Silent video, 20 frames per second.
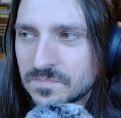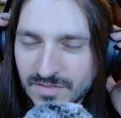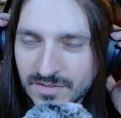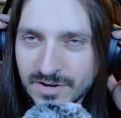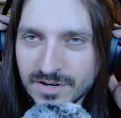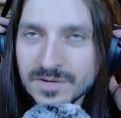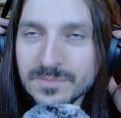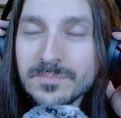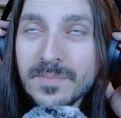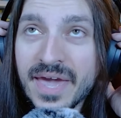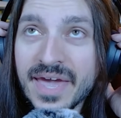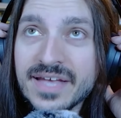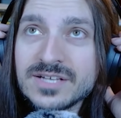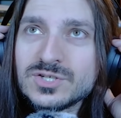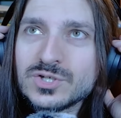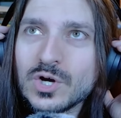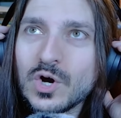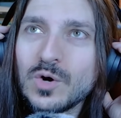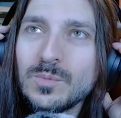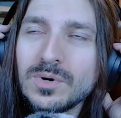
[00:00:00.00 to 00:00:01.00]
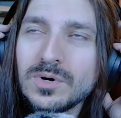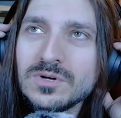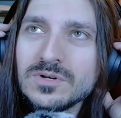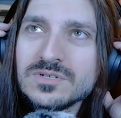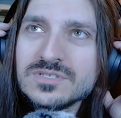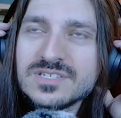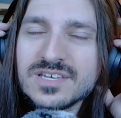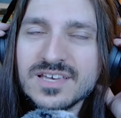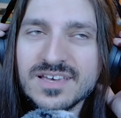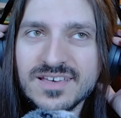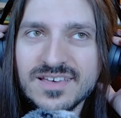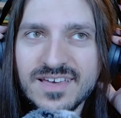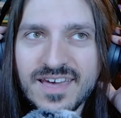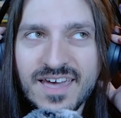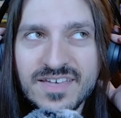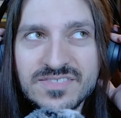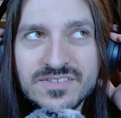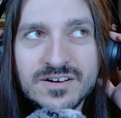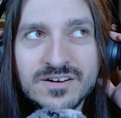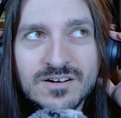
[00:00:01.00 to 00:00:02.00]
And there are mage kobolds,
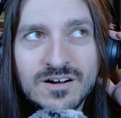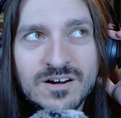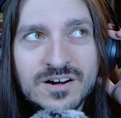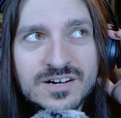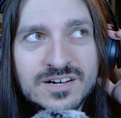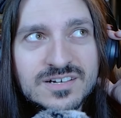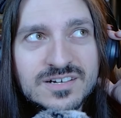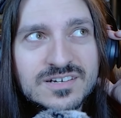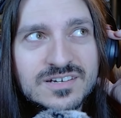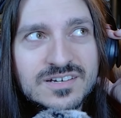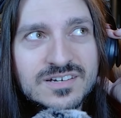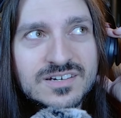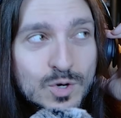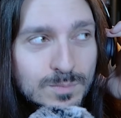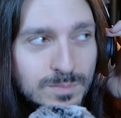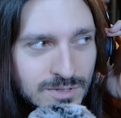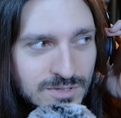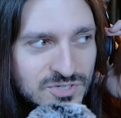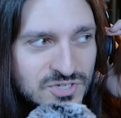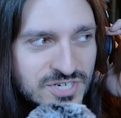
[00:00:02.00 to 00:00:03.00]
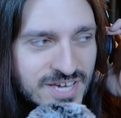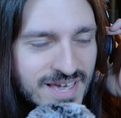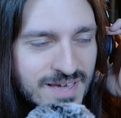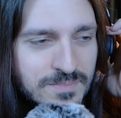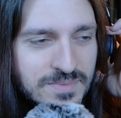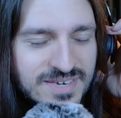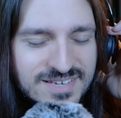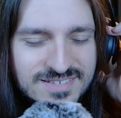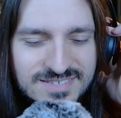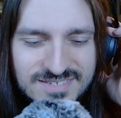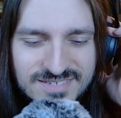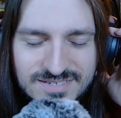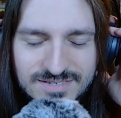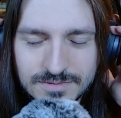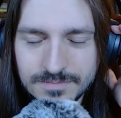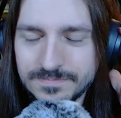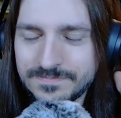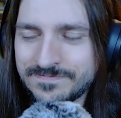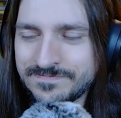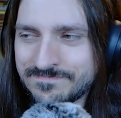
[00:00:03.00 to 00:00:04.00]
and there are kobold
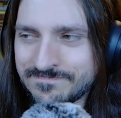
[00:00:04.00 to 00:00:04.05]
champions.